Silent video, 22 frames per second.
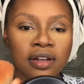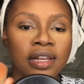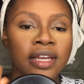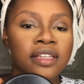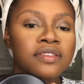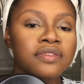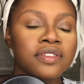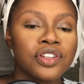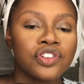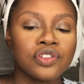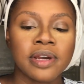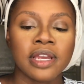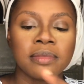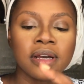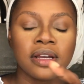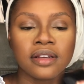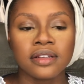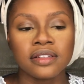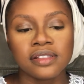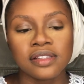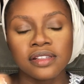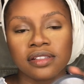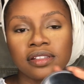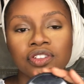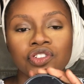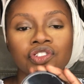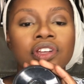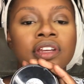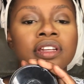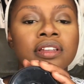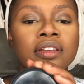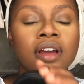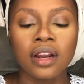So I'm gonna use
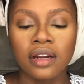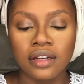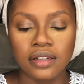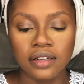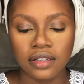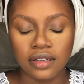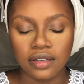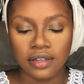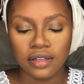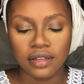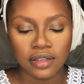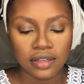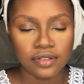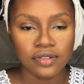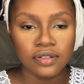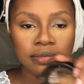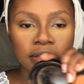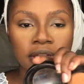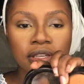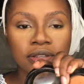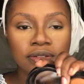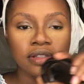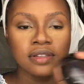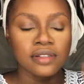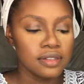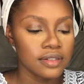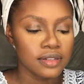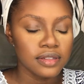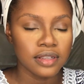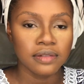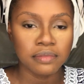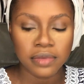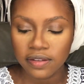Mineralized Skin Finish by
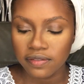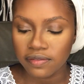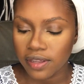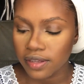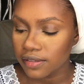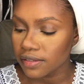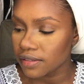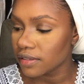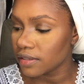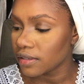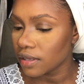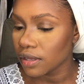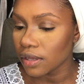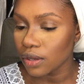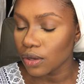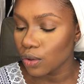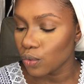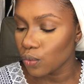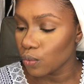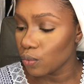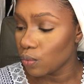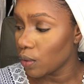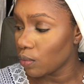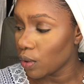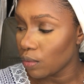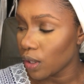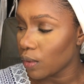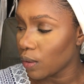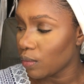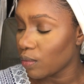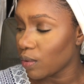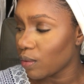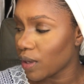MAC to set the whole
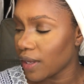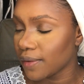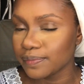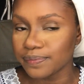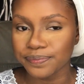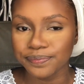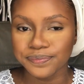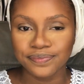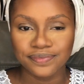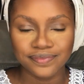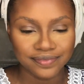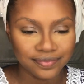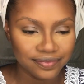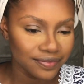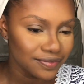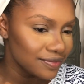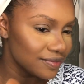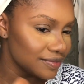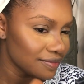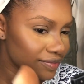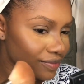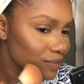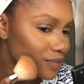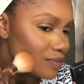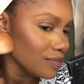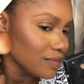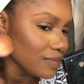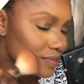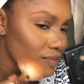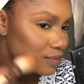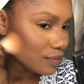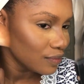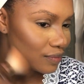face, but I'm
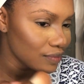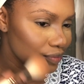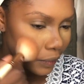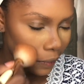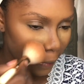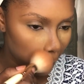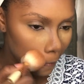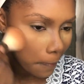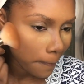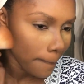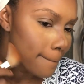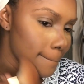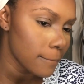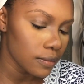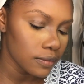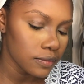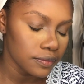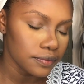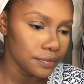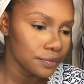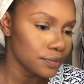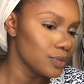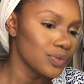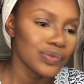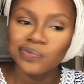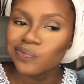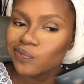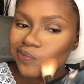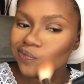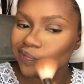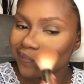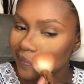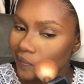basically wiping
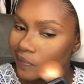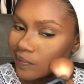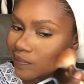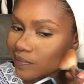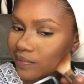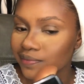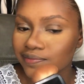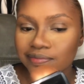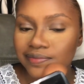all the